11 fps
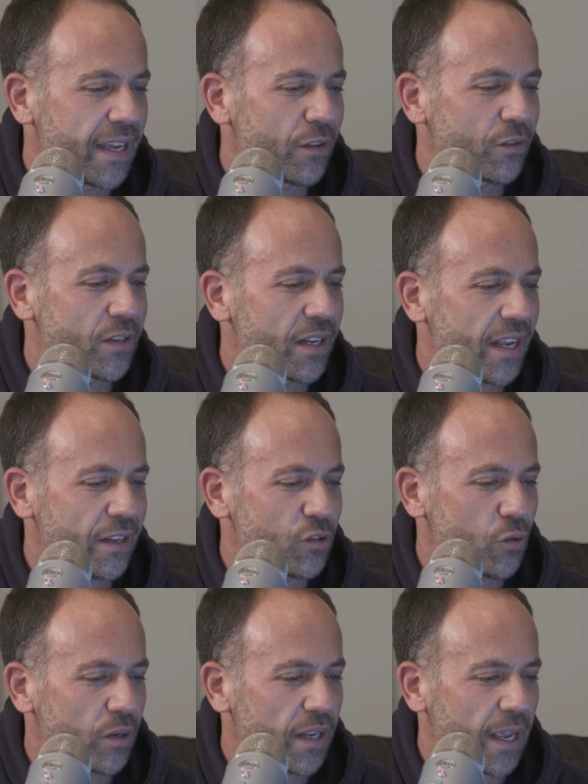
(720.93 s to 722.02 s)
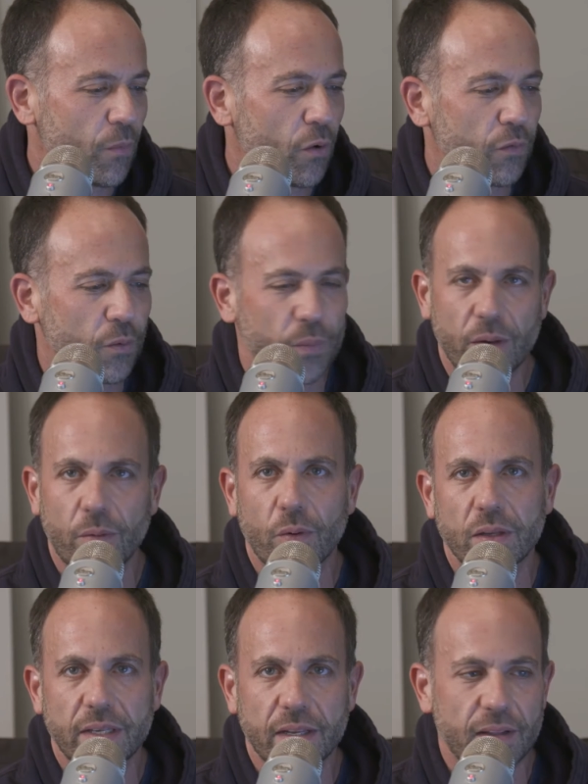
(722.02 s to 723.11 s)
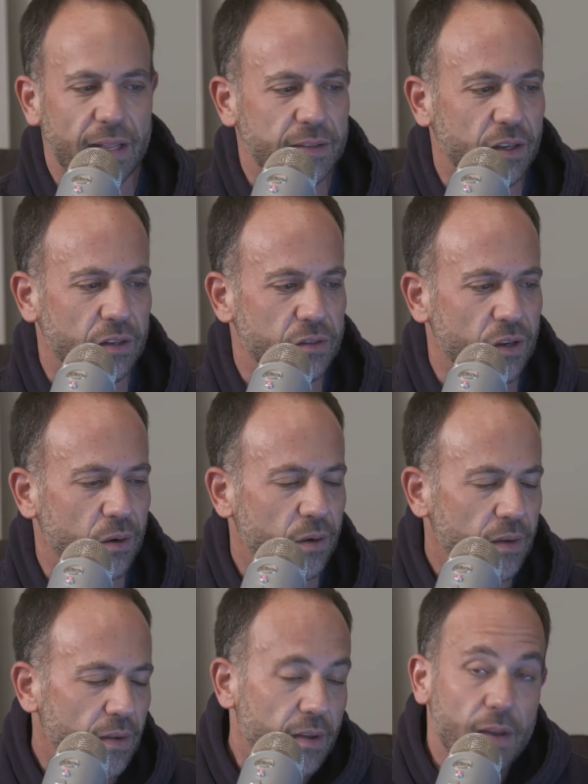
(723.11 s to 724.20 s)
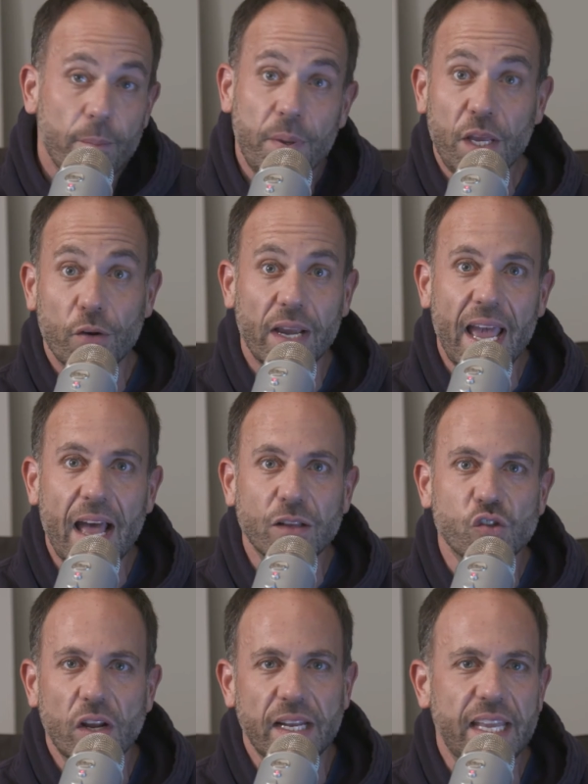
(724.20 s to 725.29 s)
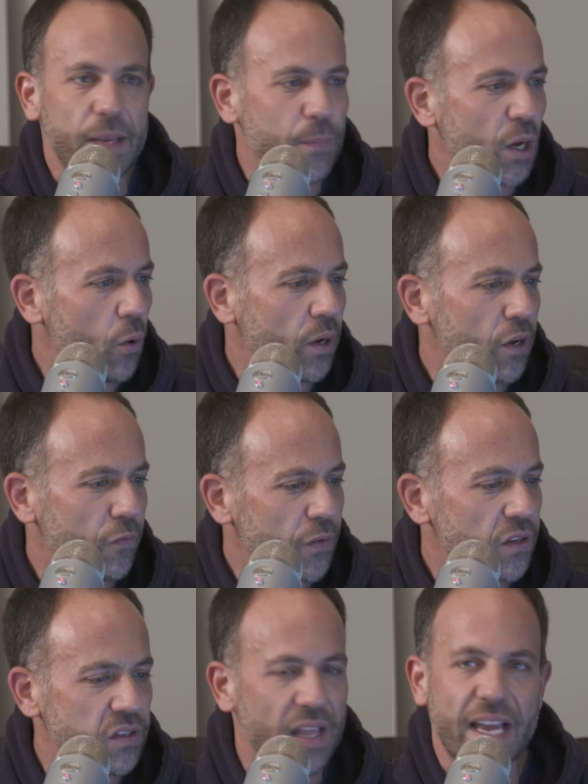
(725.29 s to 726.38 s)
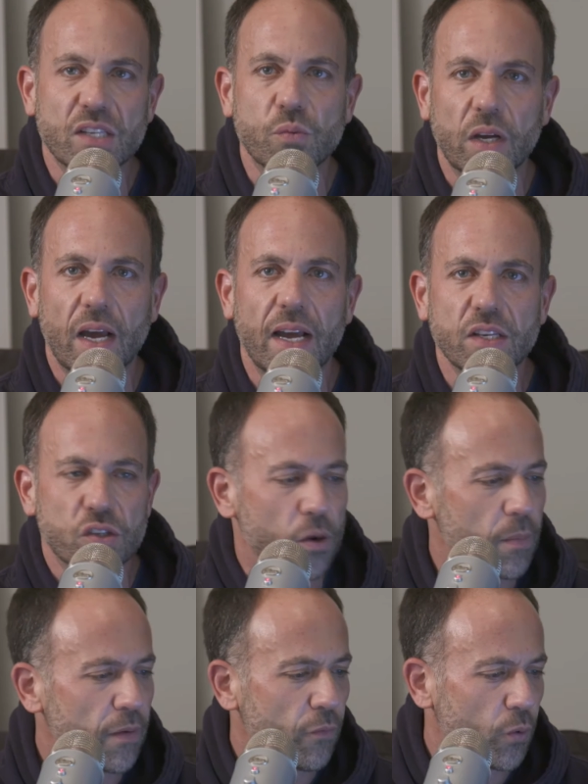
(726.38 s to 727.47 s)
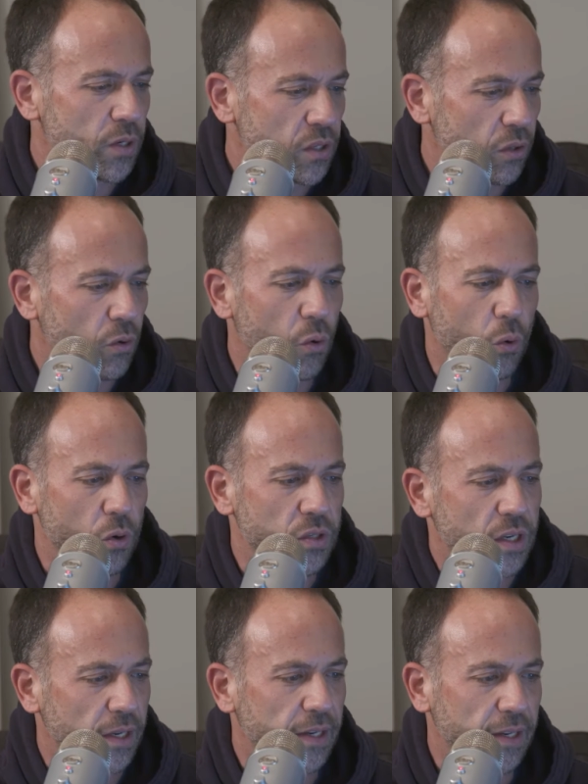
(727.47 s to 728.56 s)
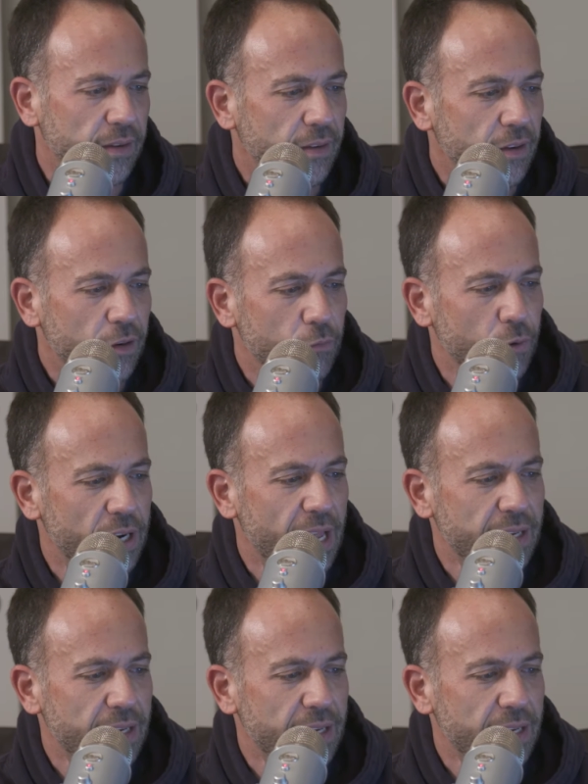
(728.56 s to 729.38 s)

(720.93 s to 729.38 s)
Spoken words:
together today. Jordan came over and we wanted to get a lot done, so petering out, trying to keep it going here for this last one, guys. Sorry my voice a little hoarse, kind of running